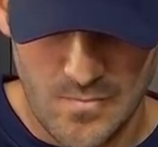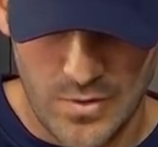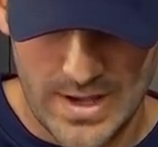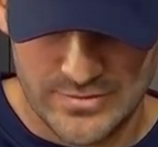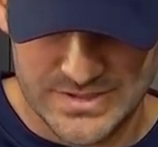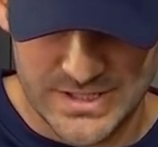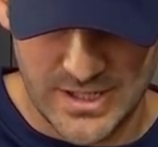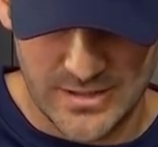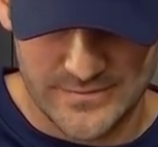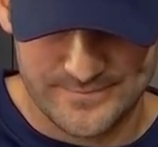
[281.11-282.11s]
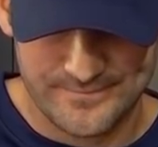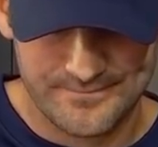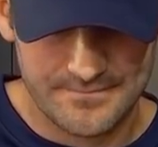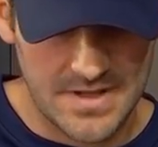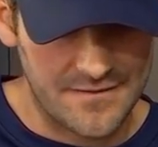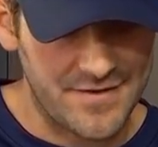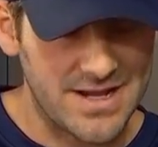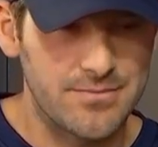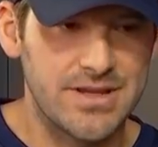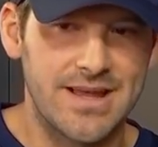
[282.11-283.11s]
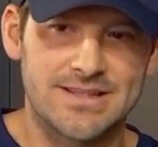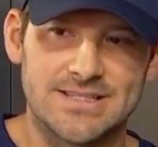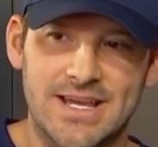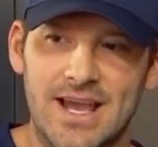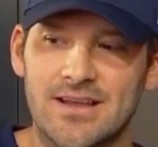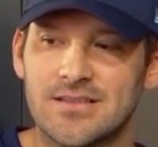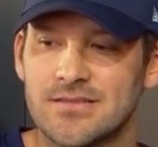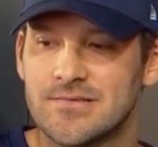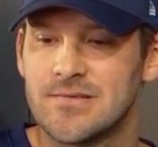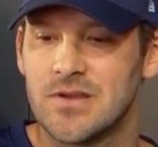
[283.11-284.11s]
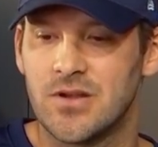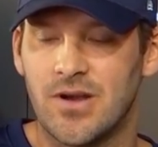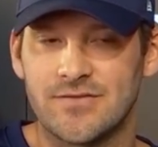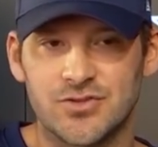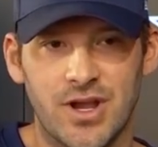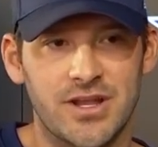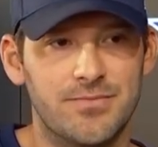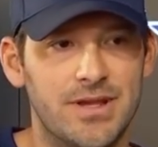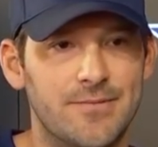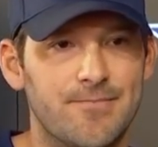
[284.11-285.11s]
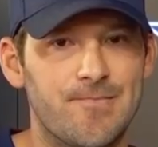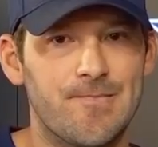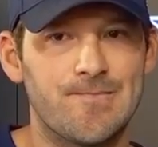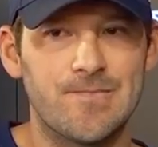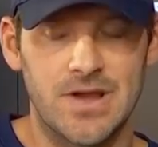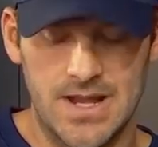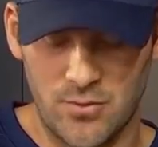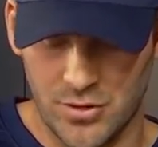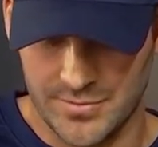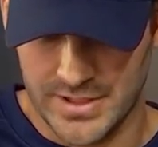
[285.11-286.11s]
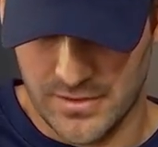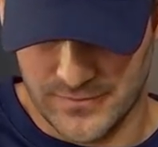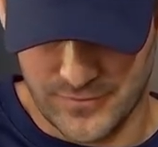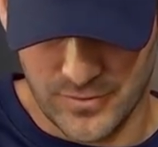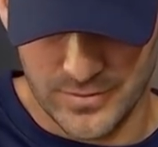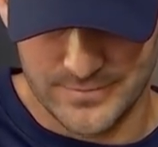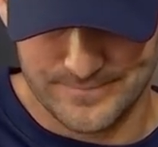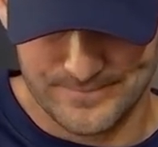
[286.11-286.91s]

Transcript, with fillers: when I was young. And if I can be that to Dak, you know, I've tried to be, and I will be going forward.